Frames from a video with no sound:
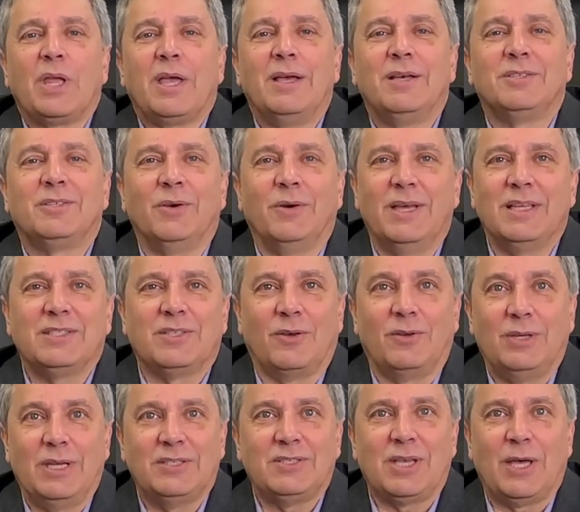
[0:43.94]
So that's a
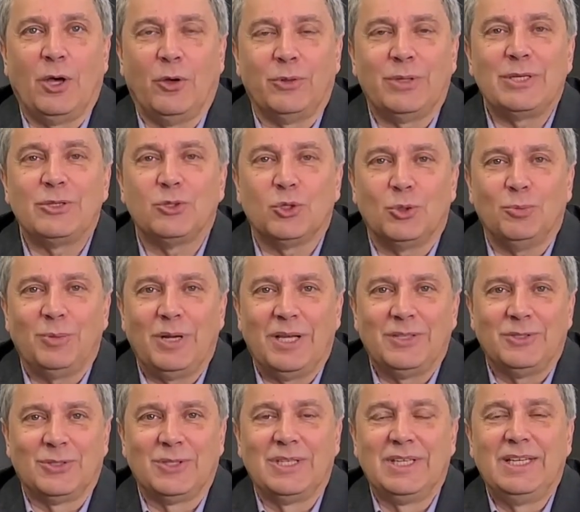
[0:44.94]
that's a healthy
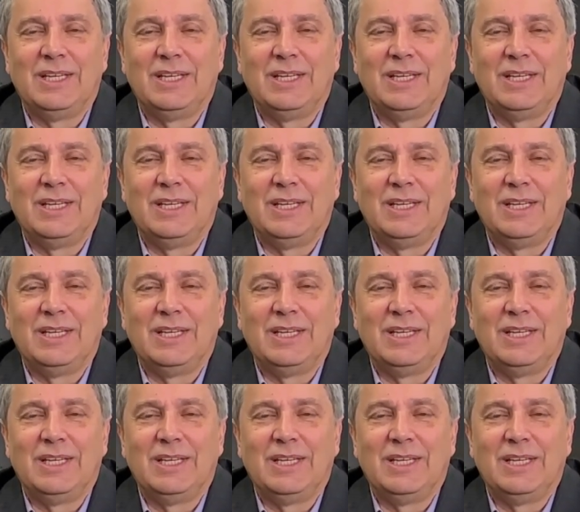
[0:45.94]
surplus,